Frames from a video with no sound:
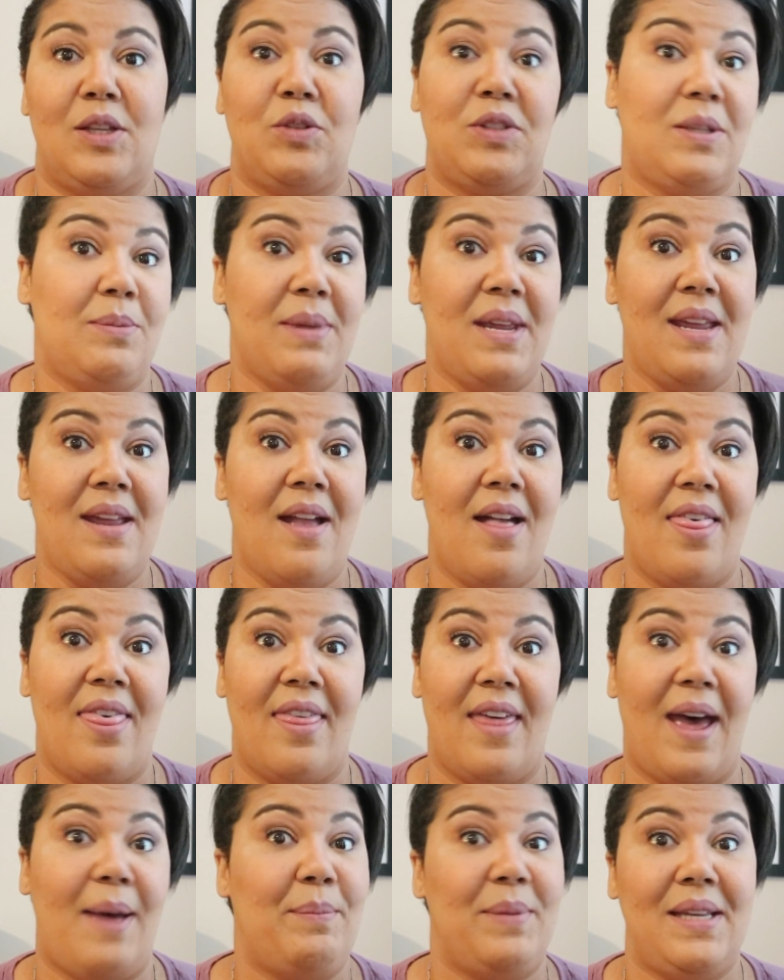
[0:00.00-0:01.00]
So to me,
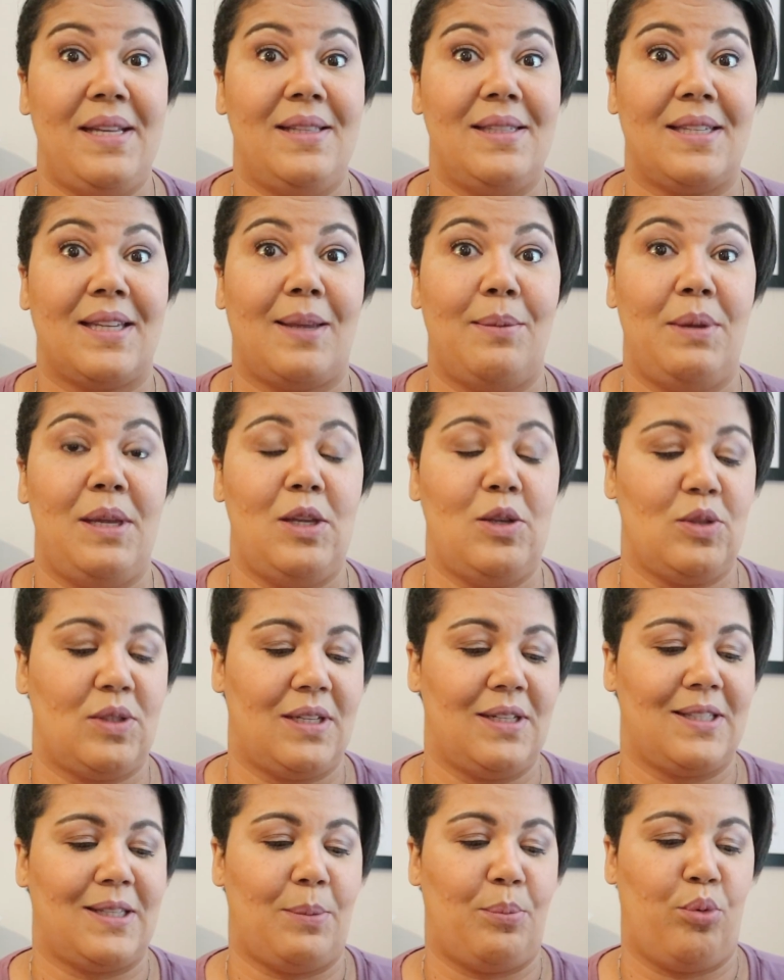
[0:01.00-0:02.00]
that means it can be
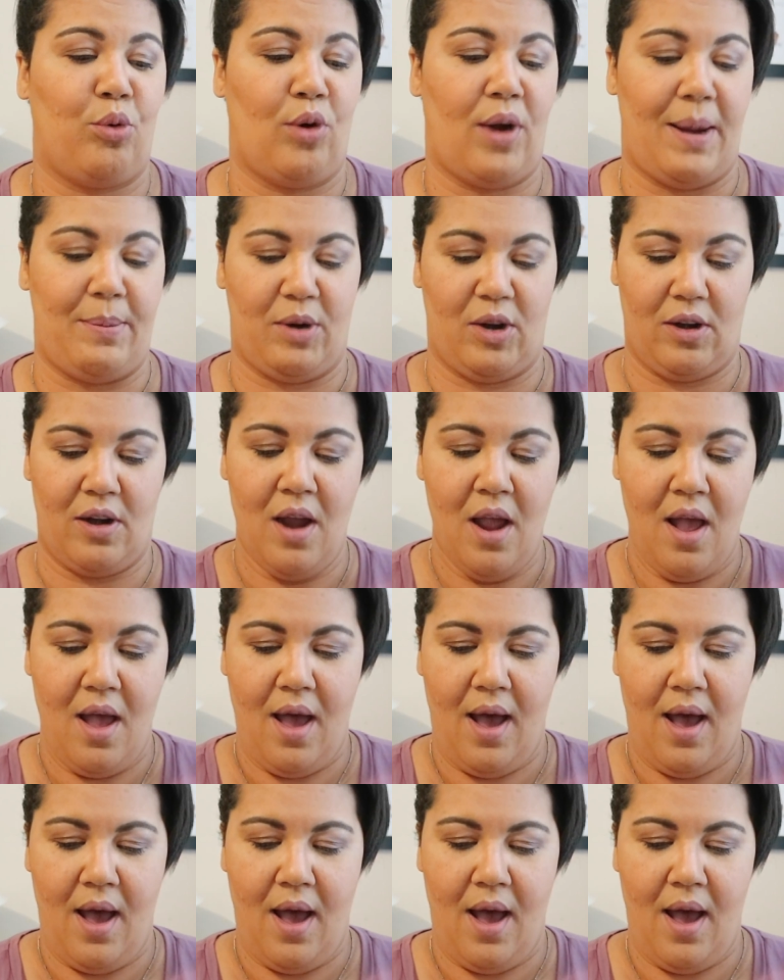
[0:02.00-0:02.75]
used as a primer.